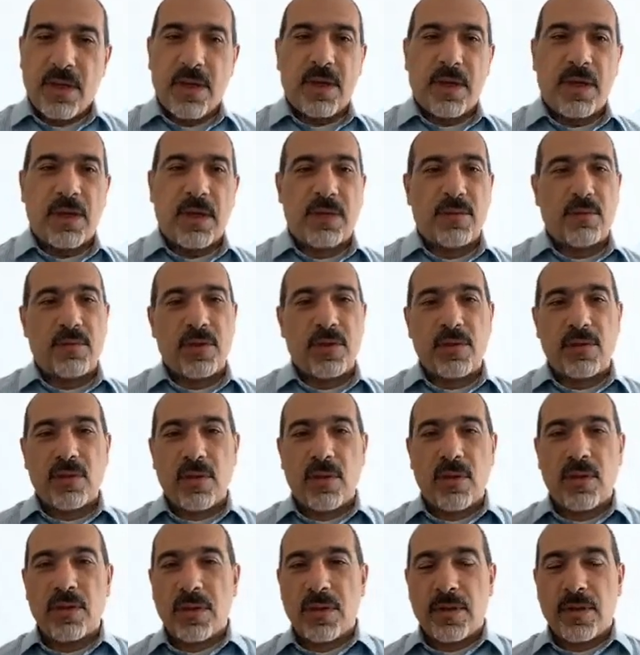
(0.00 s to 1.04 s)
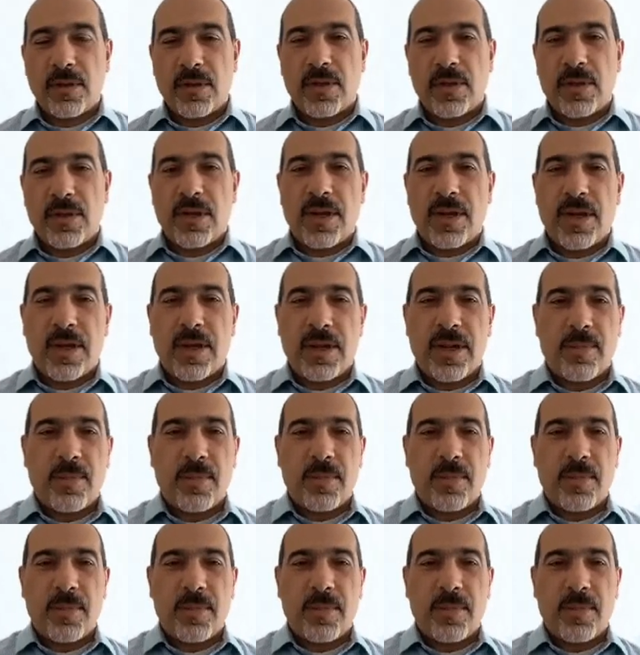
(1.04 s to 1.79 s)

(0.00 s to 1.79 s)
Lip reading: As a result, an